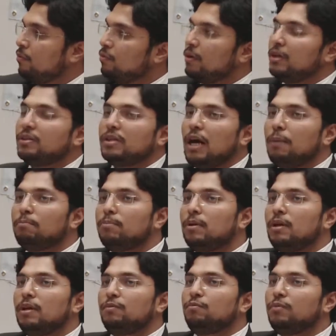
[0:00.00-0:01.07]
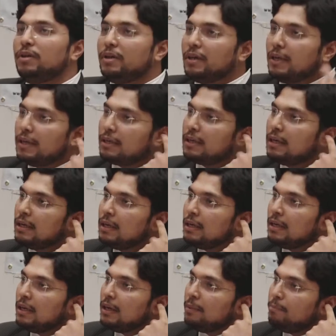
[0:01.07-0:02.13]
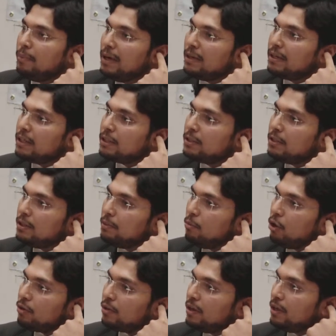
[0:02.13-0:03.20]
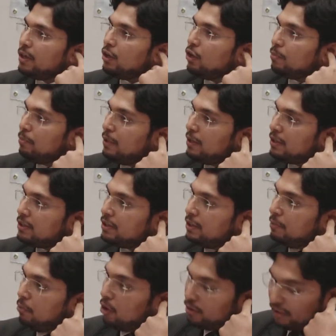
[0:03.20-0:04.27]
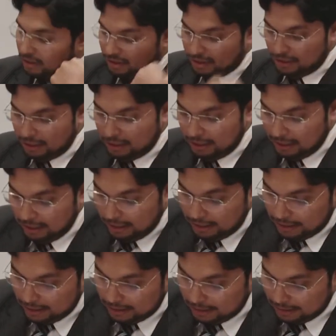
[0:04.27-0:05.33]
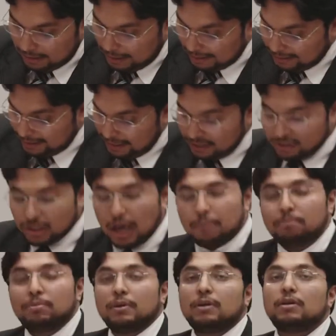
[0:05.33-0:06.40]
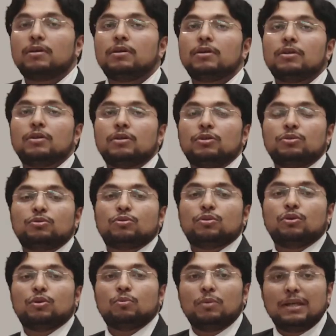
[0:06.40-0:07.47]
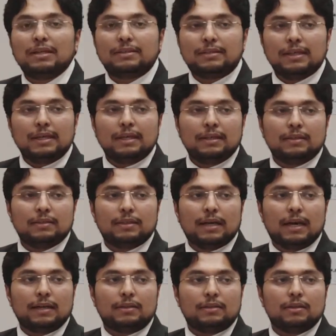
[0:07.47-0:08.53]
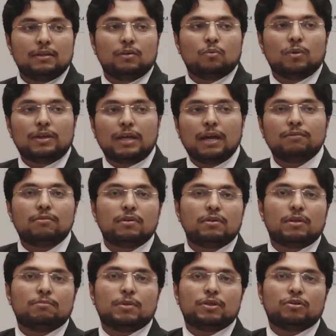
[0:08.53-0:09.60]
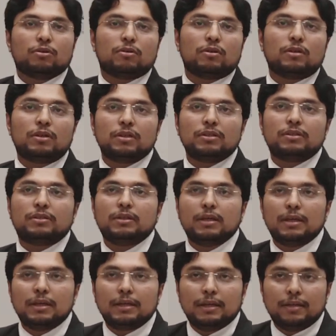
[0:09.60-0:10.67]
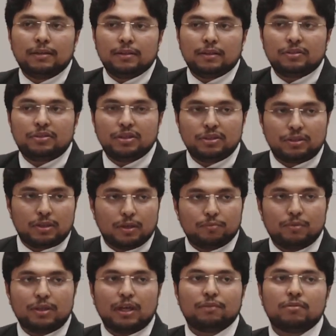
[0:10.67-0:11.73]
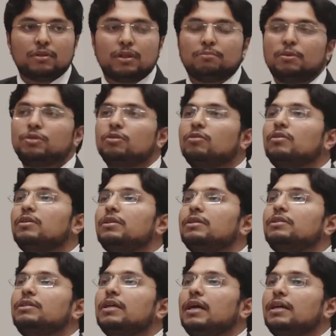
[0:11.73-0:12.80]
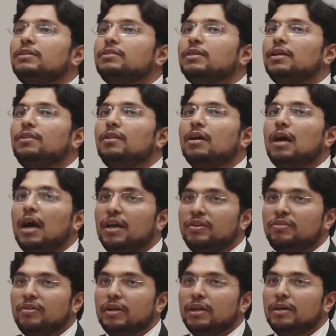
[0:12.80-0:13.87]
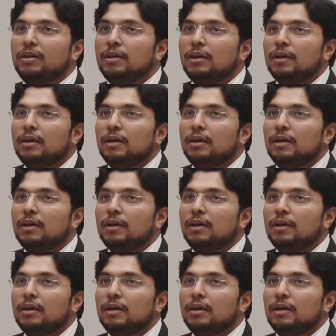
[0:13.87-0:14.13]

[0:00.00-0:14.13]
For example, if we take British democratic or British democracy as an example, so we'll see that whatever the majority say in the system, whatever the majority says in the country,